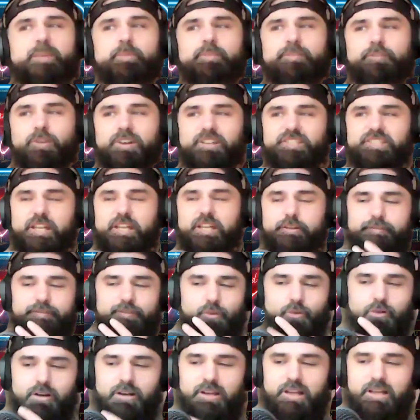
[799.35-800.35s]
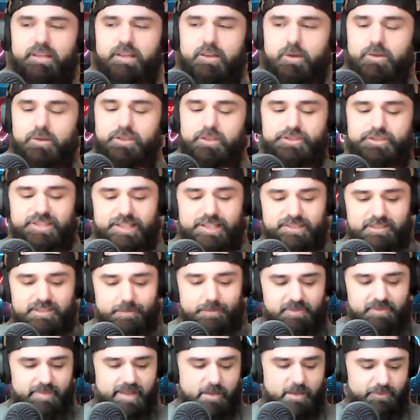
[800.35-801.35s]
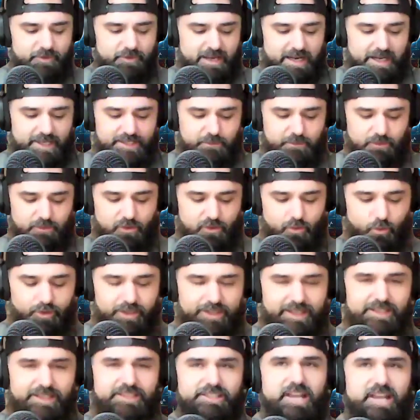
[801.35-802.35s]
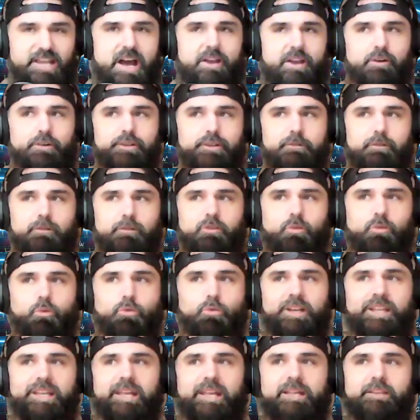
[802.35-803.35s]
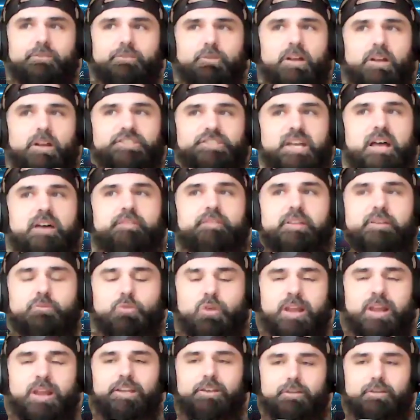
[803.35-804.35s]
before you take 4, you said something, man, when you guys are recording in Seattle, you're recording in grunge heaven, right?